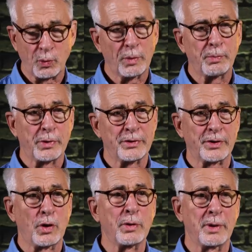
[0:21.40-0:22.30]
word
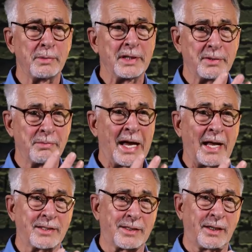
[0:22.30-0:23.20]
persona means
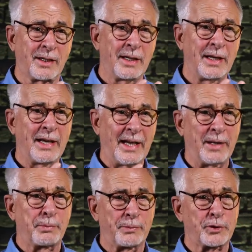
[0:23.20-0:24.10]
mask,
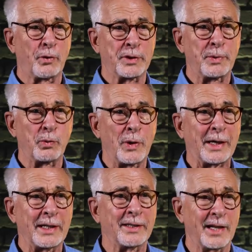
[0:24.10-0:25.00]
and so it's been
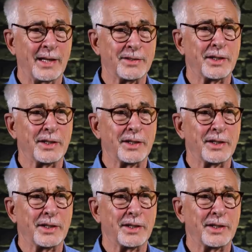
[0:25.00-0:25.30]
recognized